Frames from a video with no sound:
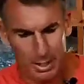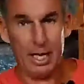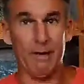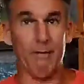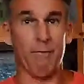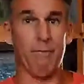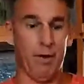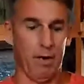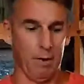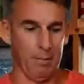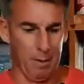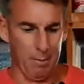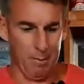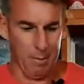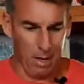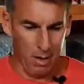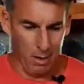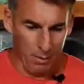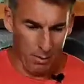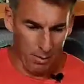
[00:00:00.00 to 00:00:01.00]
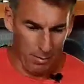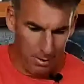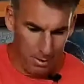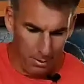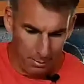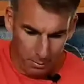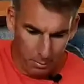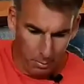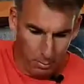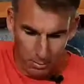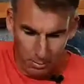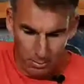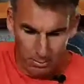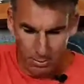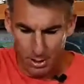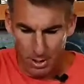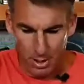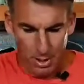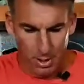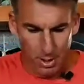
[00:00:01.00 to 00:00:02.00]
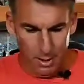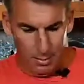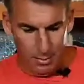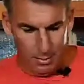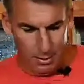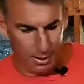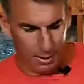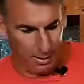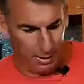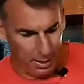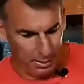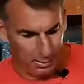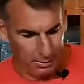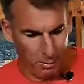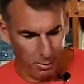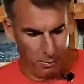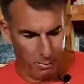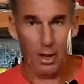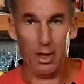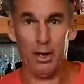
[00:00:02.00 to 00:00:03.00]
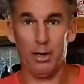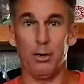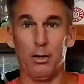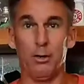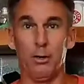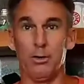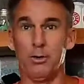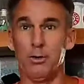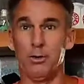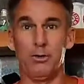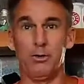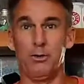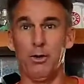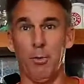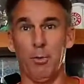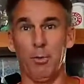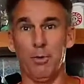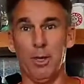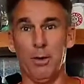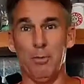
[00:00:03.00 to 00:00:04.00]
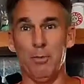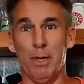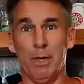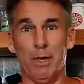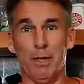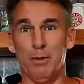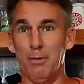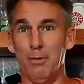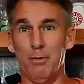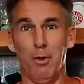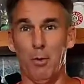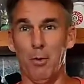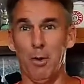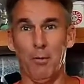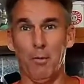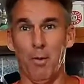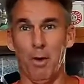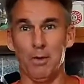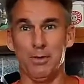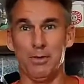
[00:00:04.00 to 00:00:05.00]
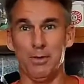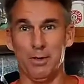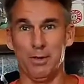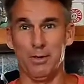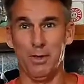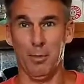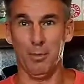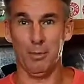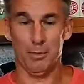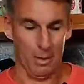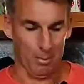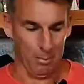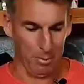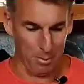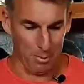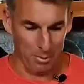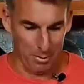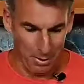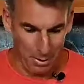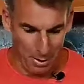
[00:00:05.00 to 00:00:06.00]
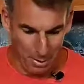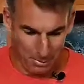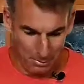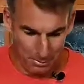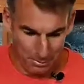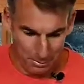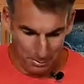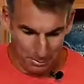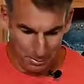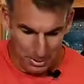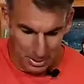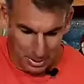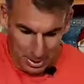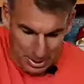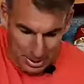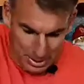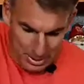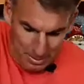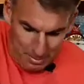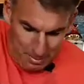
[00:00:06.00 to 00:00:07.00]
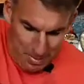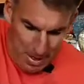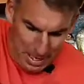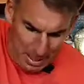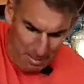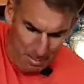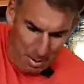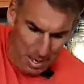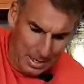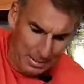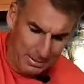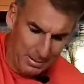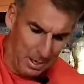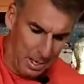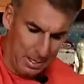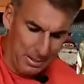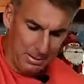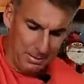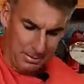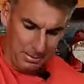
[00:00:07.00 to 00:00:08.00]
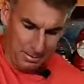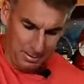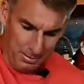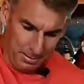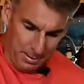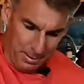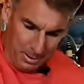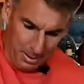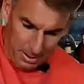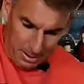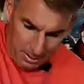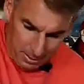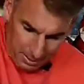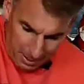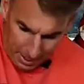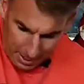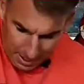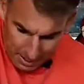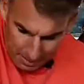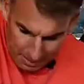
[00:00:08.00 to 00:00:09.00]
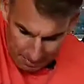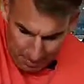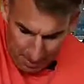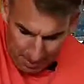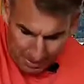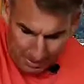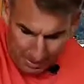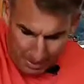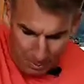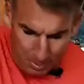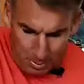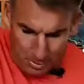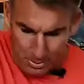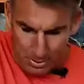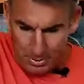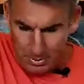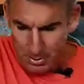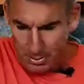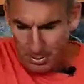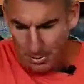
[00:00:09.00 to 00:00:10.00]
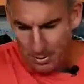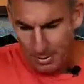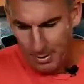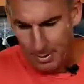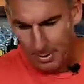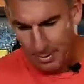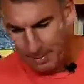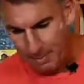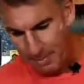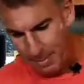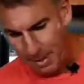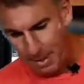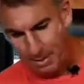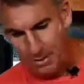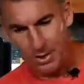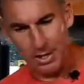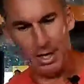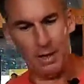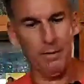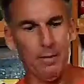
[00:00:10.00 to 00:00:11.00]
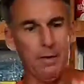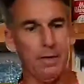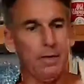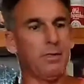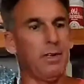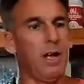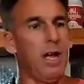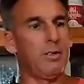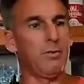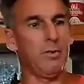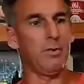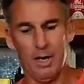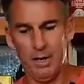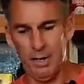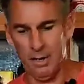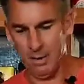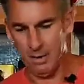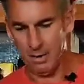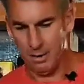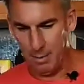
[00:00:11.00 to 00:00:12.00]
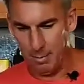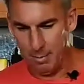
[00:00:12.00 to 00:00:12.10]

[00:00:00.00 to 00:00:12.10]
I can't even fit it in my mouth. And then, of course, you got guests over. That encourages double dipping, and nobody wants a double dipper in their house. So make them bite-sized. Okay, makes it so much easier. So I got this size right here.